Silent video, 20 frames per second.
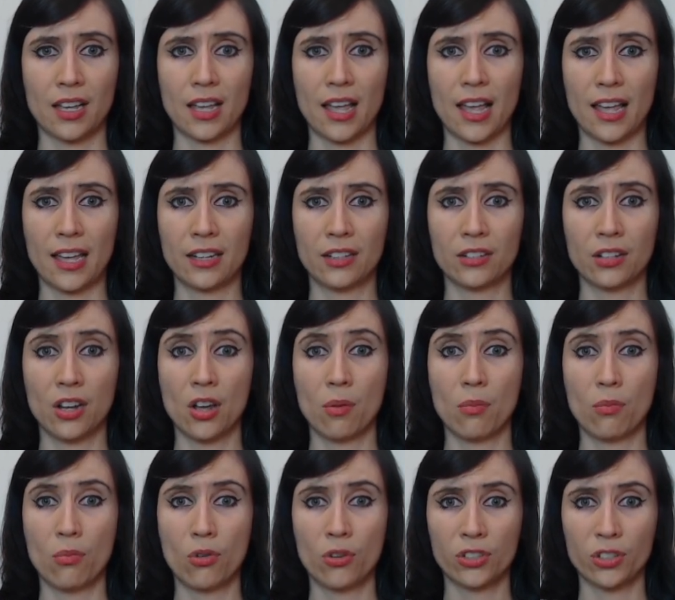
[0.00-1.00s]
And
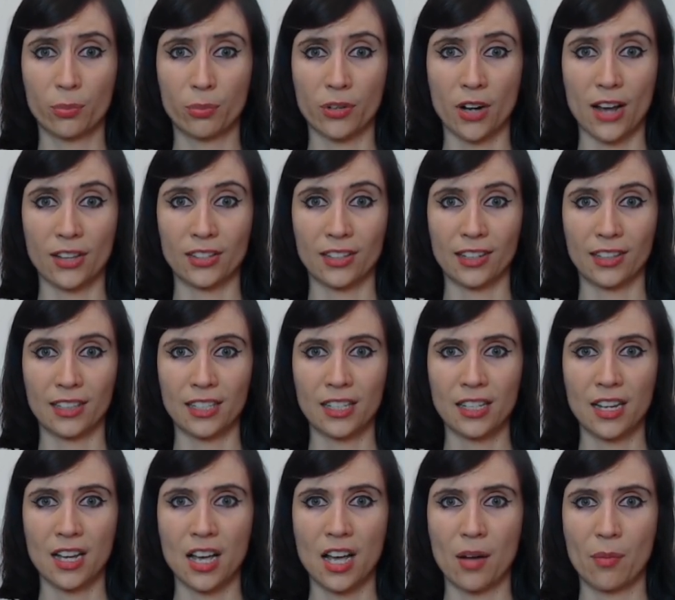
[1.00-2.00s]
more
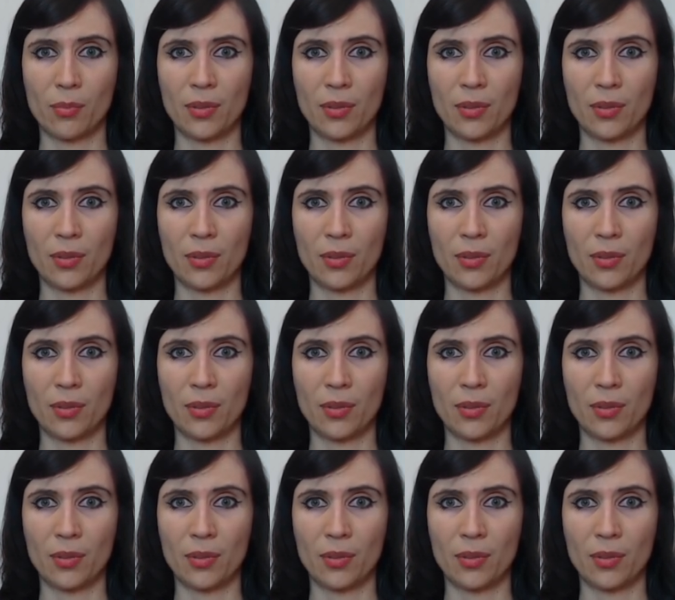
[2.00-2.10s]
surprisingly,